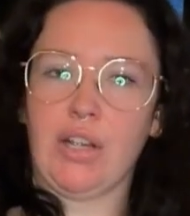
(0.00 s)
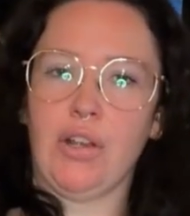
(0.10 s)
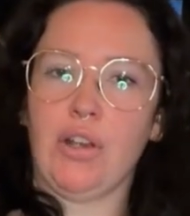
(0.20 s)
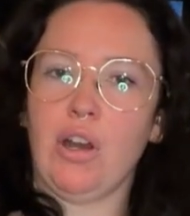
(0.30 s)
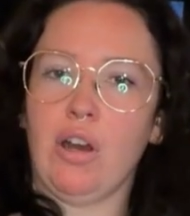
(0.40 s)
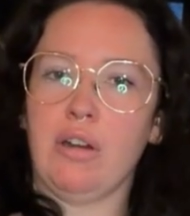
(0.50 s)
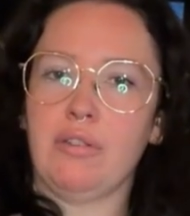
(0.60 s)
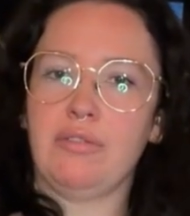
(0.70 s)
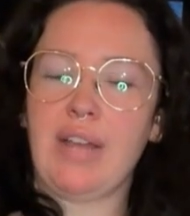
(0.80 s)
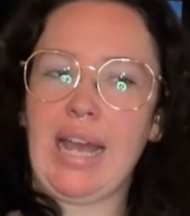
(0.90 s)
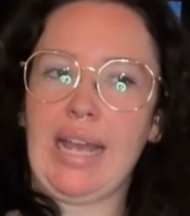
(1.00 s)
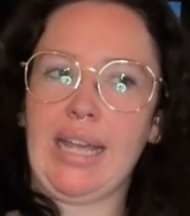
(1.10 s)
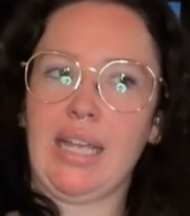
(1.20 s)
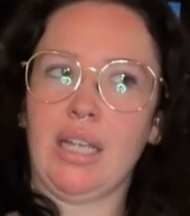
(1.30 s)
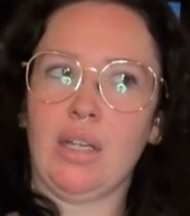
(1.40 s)
video of
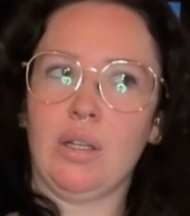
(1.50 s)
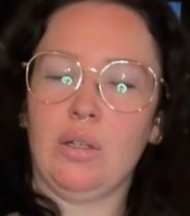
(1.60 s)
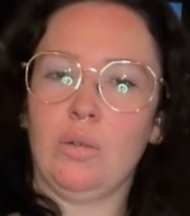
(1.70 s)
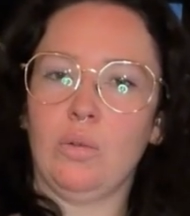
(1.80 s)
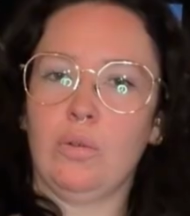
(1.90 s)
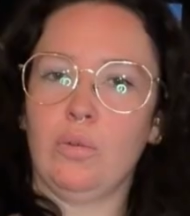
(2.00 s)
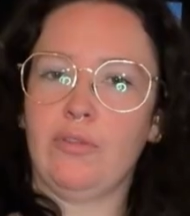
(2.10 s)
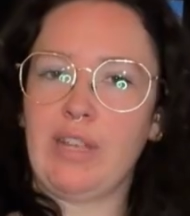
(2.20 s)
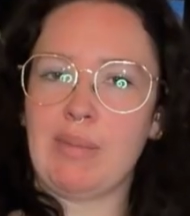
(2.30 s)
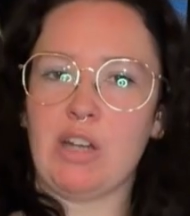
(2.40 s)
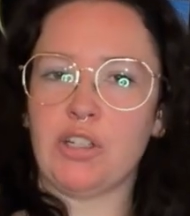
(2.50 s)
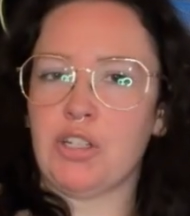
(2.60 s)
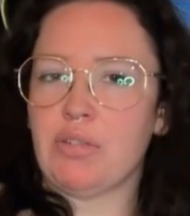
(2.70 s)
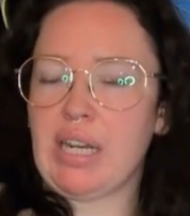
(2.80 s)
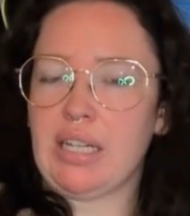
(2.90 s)
a
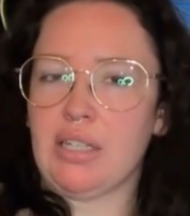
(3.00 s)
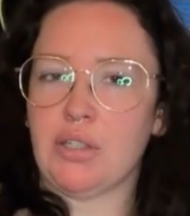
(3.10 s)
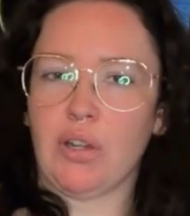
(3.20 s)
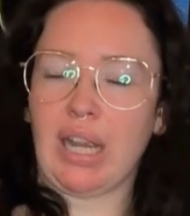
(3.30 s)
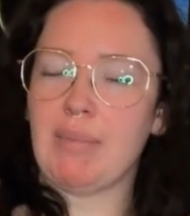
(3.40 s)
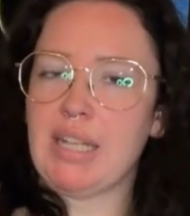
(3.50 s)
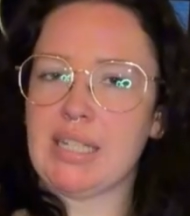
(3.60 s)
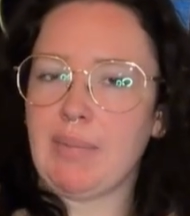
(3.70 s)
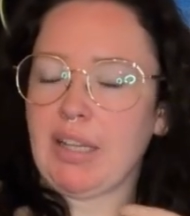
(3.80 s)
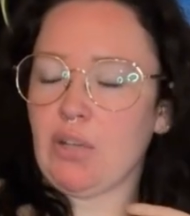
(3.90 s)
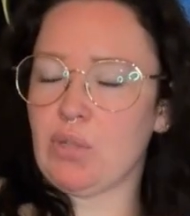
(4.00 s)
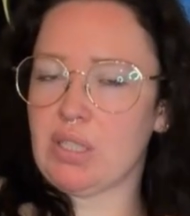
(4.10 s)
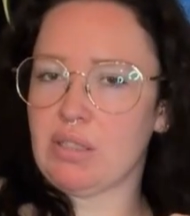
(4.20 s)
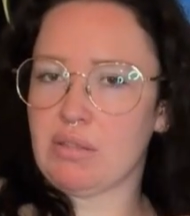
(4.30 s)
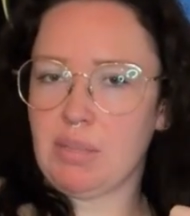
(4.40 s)
female newsreader talking about
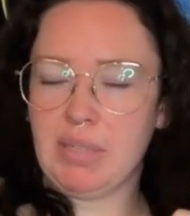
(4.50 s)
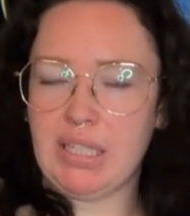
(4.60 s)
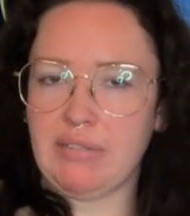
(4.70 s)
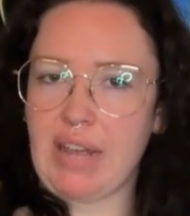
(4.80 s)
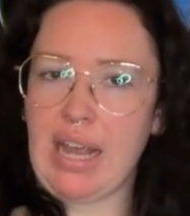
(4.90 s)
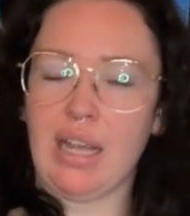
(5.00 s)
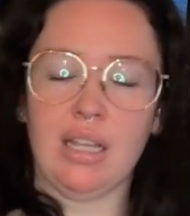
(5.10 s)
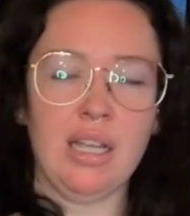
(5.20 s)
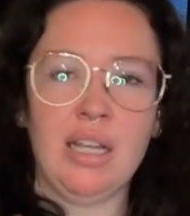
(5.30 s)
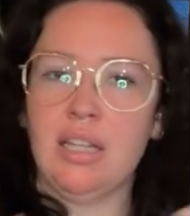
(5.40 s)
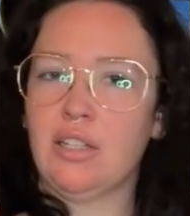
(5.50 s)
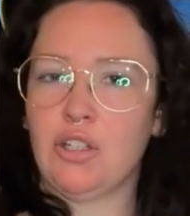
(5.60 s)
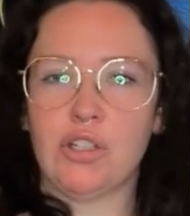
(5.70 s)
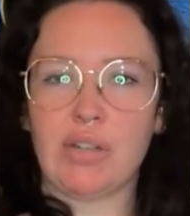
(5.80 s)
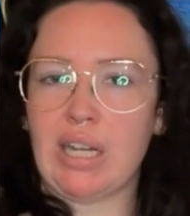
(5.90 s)
something that was completely fake.
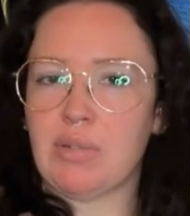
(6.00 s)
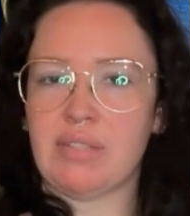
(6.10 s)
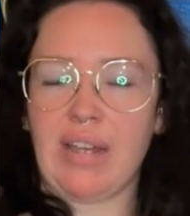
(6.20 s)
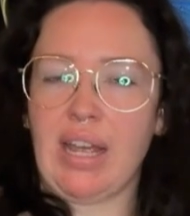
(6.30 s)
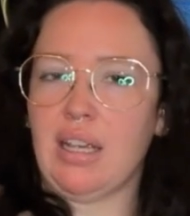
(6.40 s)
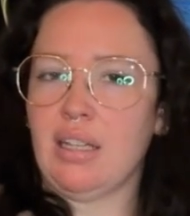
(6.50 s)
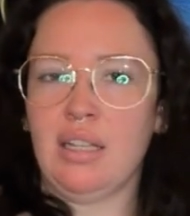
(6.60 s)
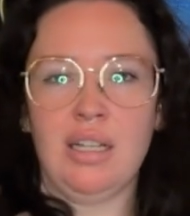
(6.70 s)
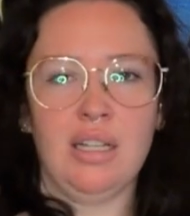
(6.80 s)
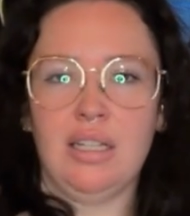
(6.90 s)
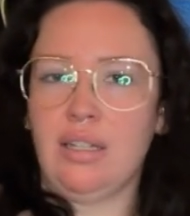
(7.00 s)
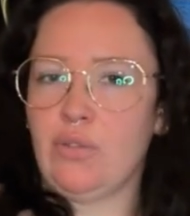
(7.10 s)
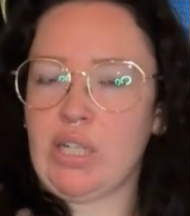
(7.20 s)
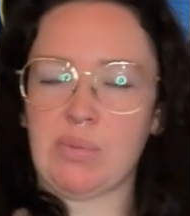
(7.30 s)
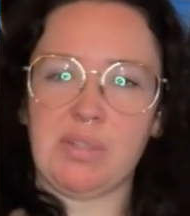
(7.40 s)
The newsreader was fake,
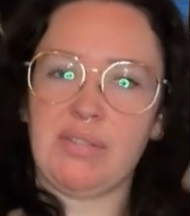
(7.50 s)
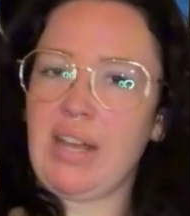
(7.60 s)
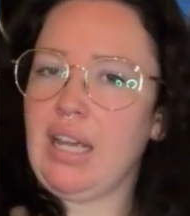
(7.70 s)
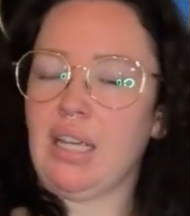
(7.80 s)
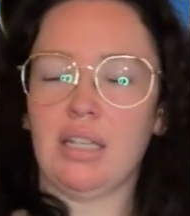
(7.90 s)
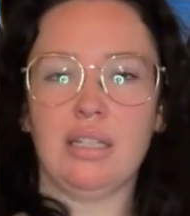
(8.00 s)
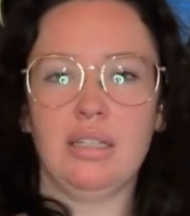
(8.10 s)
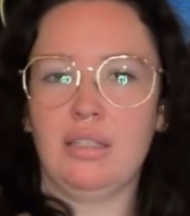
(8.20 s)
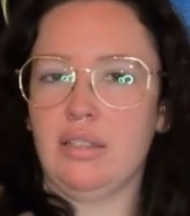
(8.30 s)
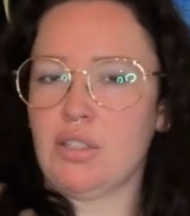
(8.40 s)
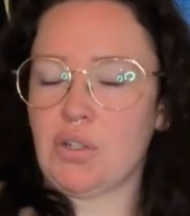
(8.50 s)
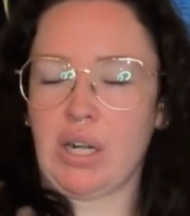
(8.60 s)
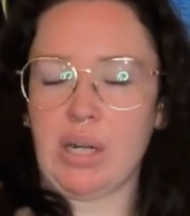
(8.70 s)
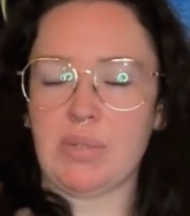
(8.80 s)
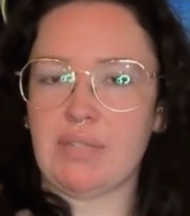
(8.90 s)
the voice was fake,
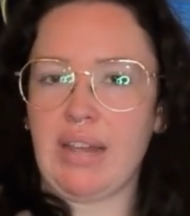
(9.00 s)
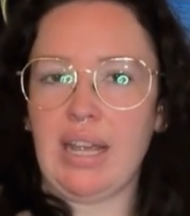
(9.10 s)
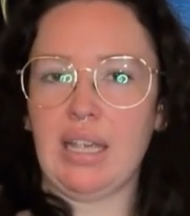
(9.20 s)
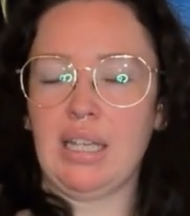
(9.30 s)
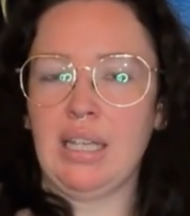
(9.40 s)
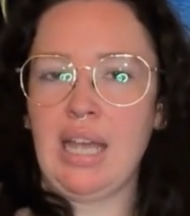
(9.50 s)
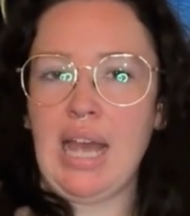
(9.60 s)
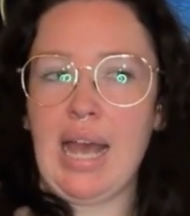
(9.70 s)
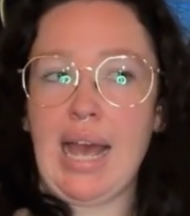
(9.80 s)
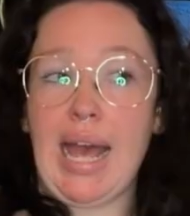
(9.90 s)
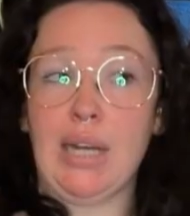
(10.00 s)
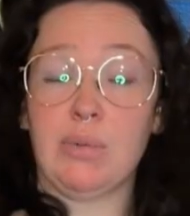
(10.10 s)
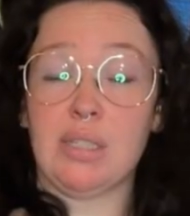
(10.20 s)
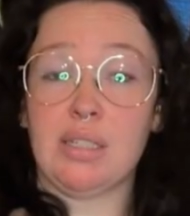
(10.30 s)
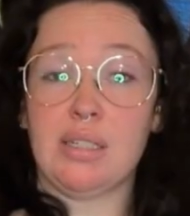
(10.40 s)
the story was fake,
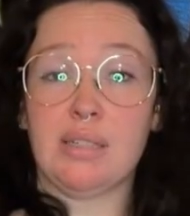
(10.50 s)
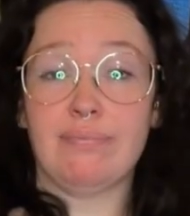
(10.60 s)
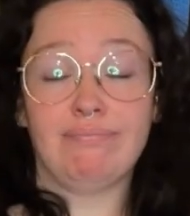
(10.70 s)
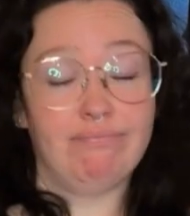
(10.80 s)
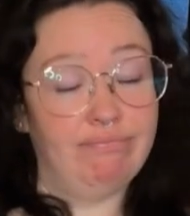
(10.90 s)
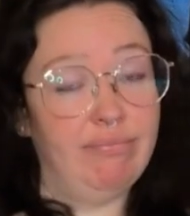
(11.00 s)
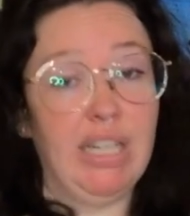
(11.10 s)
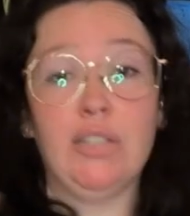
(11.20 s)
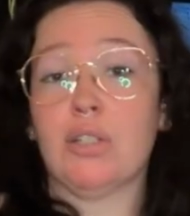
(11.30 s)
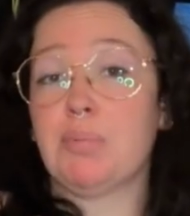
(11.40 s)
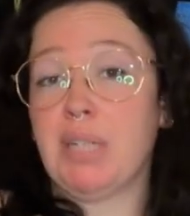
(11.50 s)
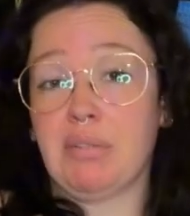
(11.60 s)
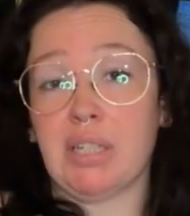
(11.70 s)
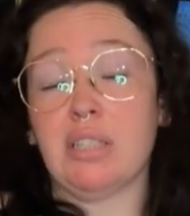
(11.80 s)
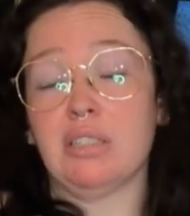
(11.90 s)
and it
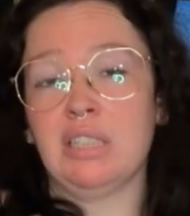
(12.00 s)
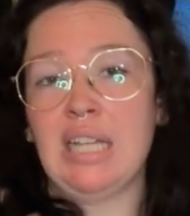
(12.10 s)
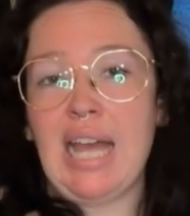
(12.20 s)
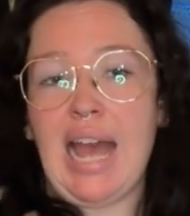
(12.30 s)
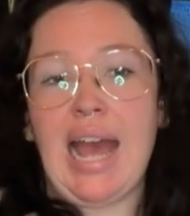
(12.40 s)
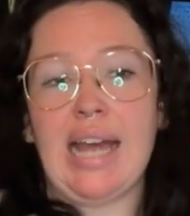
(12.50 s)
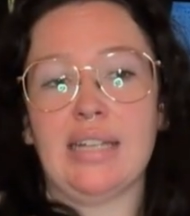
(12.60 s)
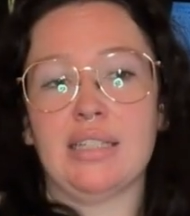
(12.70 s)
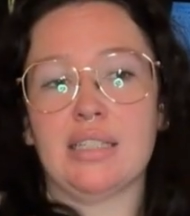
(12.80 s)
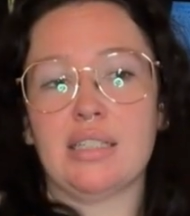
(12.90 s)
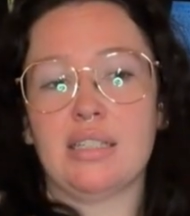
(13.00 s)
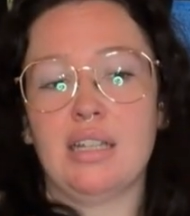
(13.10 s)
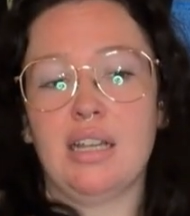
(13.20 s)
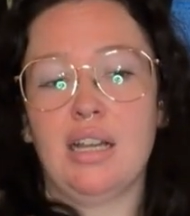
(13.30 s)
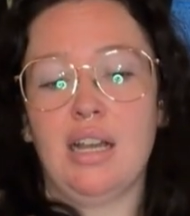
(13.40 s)
looked pretty real.
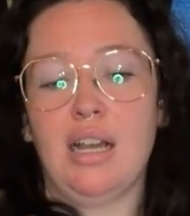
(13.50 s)
And